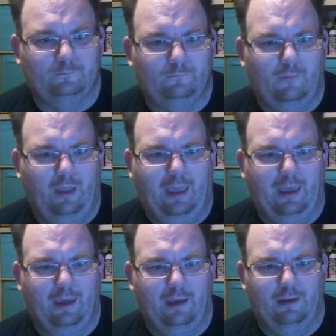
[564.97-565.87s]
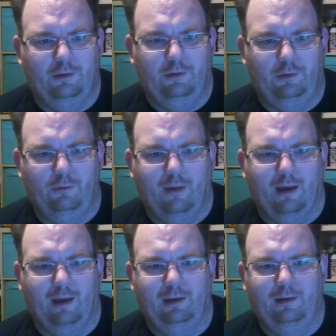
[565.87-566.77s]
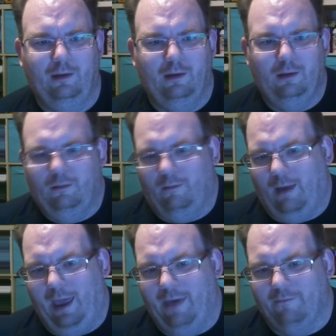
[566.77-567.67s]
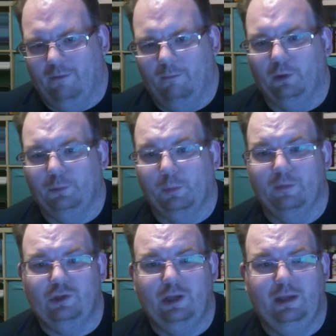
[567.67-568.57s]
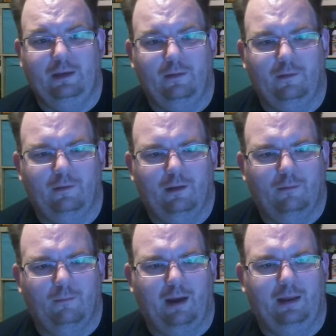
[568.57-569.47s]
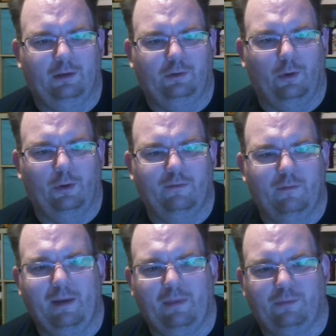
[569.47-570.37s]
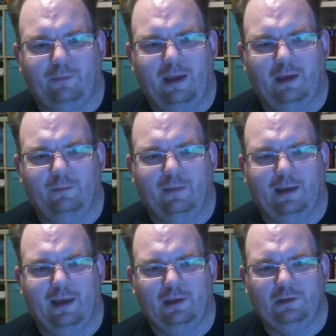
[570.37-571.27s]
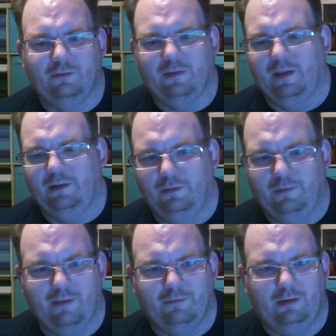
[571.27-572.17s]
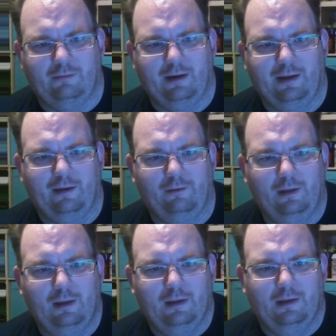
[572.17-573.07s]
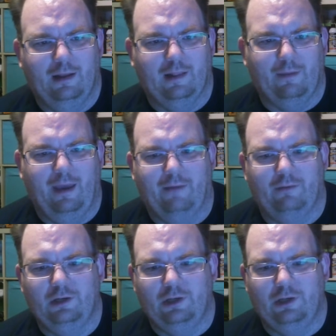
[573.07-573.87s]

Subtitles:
and you mine, I have multiple machines mining a total of about 300 megahash, let's say 270 right now. That's my average.